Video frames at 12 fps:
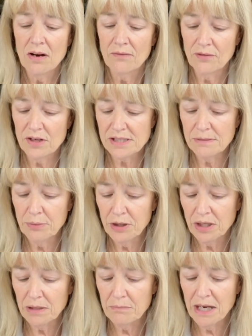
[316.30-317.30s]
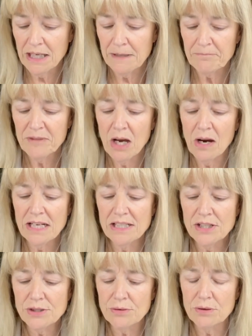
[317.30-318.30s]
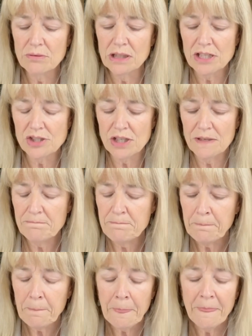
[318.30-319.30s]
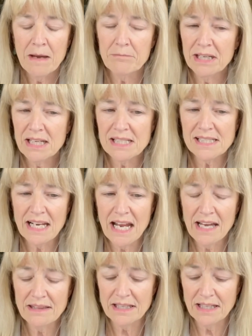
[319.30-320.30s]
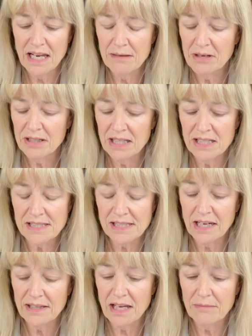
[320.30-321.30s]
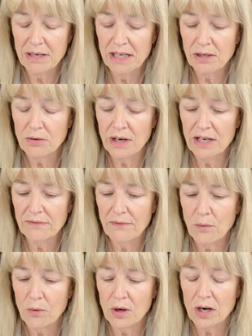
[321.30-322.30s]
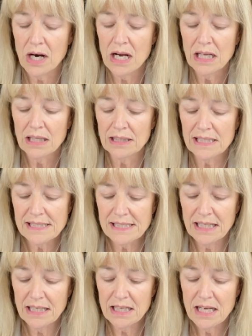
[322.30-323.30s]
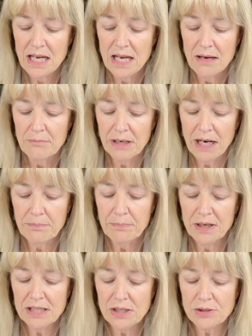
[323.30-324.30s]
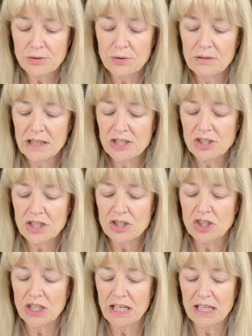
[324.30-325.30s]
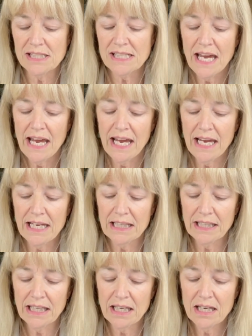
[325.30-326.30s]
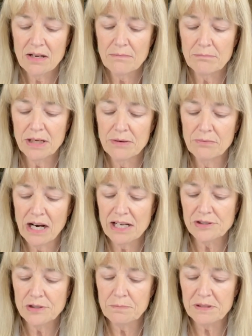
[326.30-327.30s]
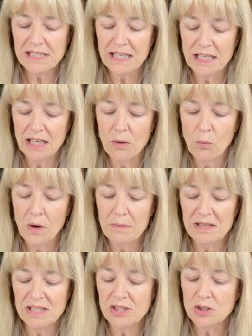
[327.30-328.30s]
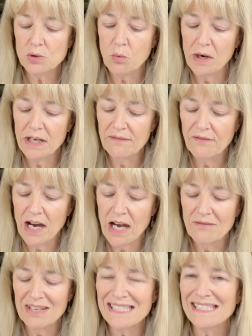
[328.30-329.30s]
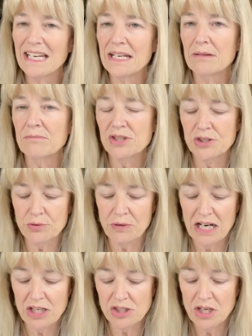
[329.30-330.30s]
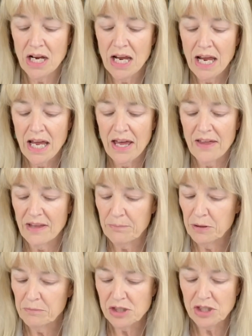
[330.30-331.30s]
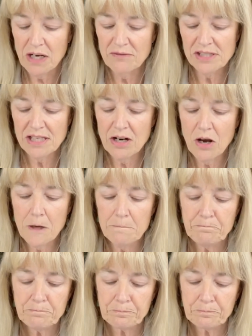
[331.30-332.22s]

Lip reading: for some pretty good money. Now, I did True Religion, and because it had the name on the inside, that made it great for listing. But I put True Religion jeans, Haley mid-rise super skinny women's 25 denim stretch, and that pretty much covers it all.